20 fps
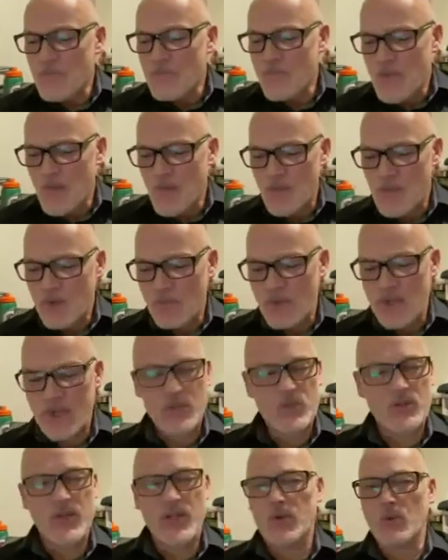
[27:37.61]
the
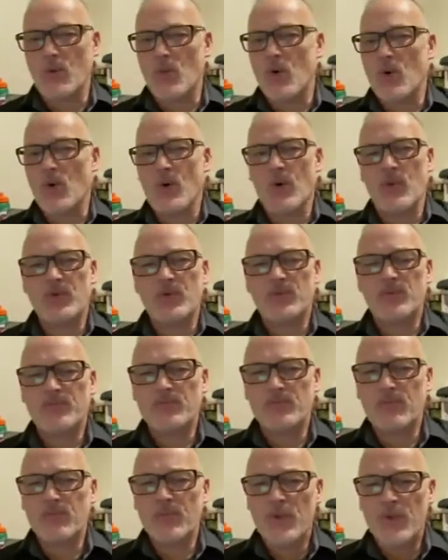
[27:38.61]
Mediterranean world
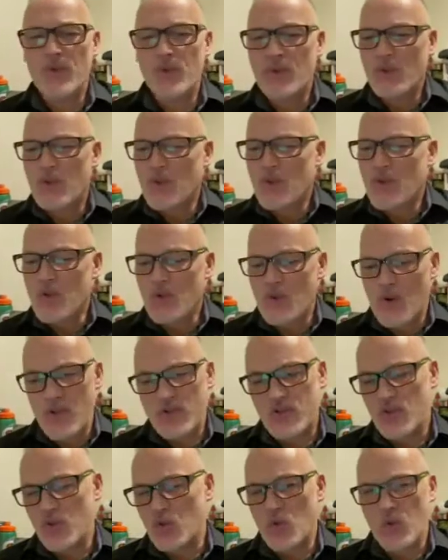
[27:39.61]
the
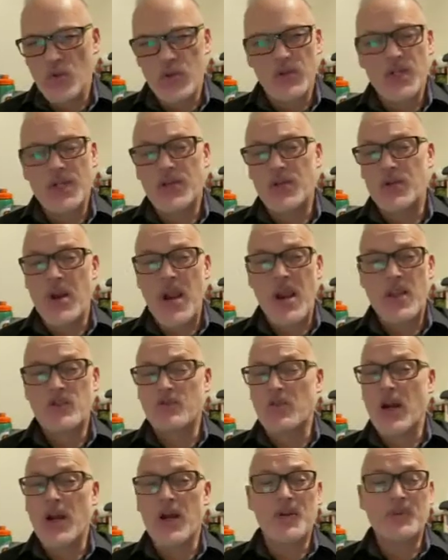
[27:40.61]
rest of the world like a grass
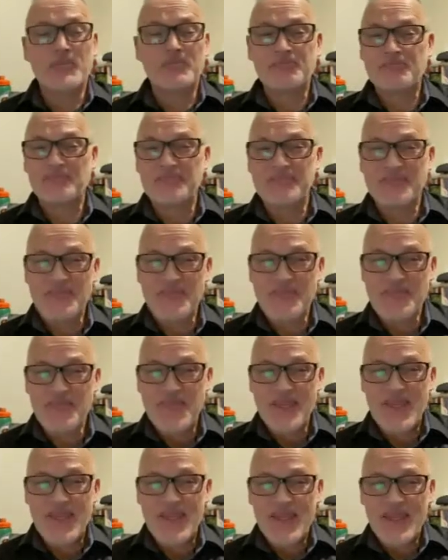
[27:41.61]
fire
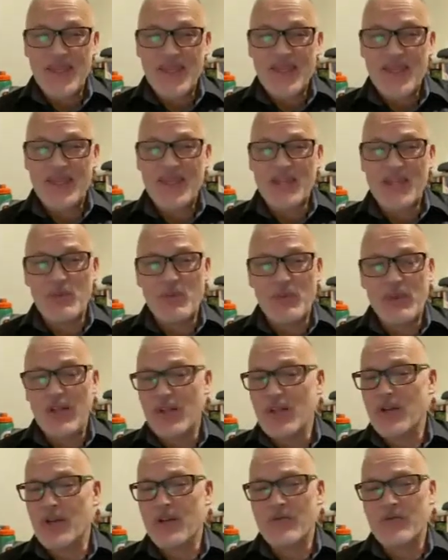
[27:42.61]
in the
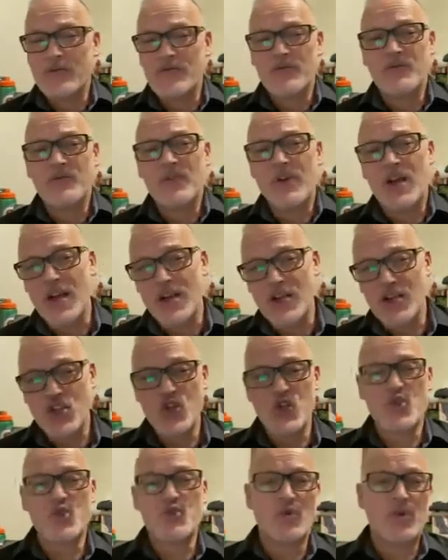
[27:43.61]
middle of
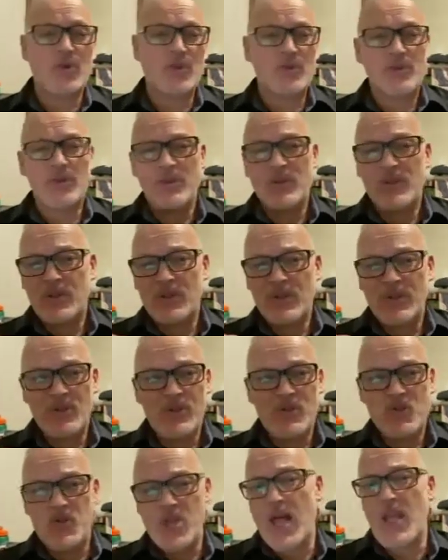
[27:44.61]
unusual
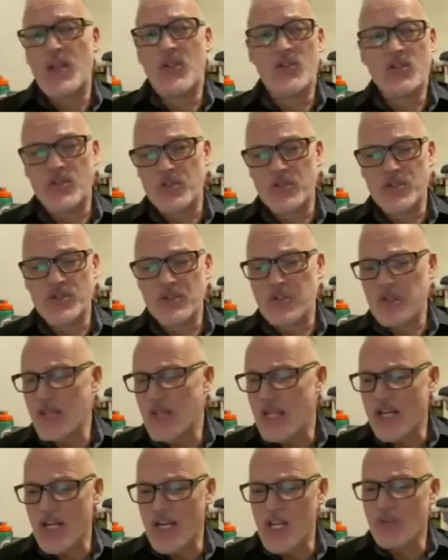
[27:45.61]
challenges.
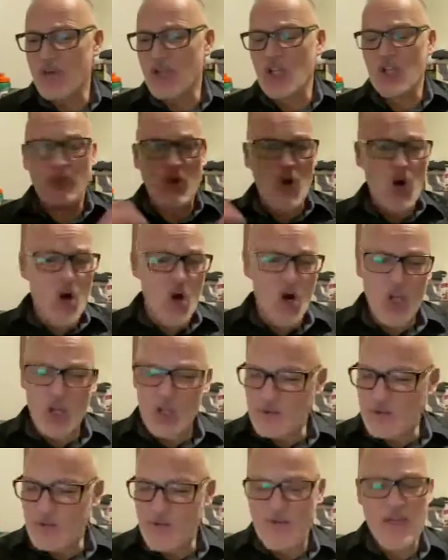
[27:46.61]
And in the middle of all
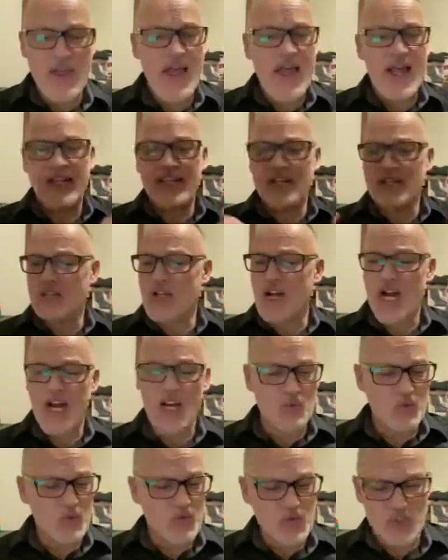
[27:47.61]
of that, God
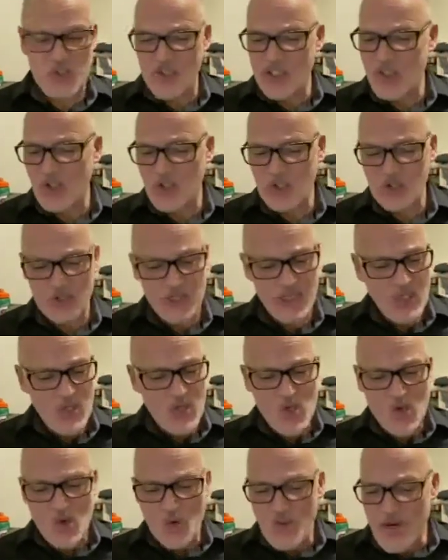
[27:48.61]
was still
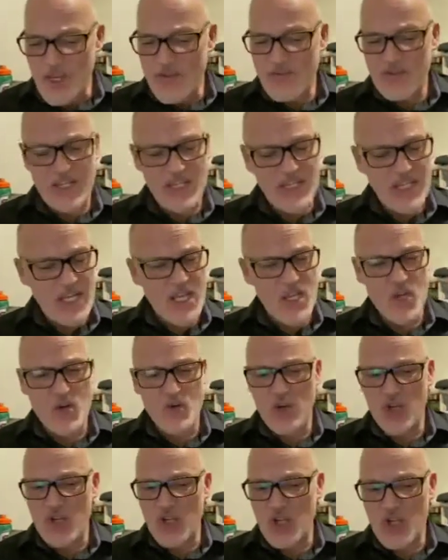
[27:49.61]
weaving together
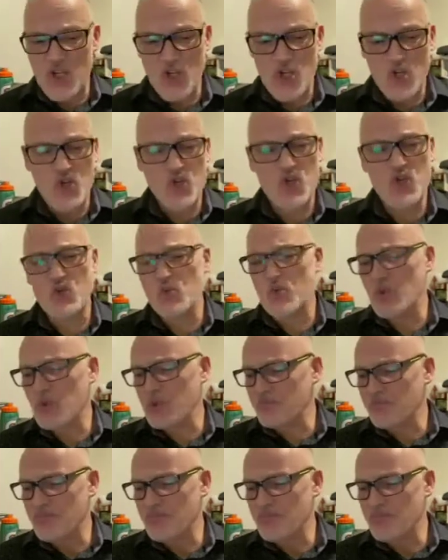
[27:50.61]
unusual,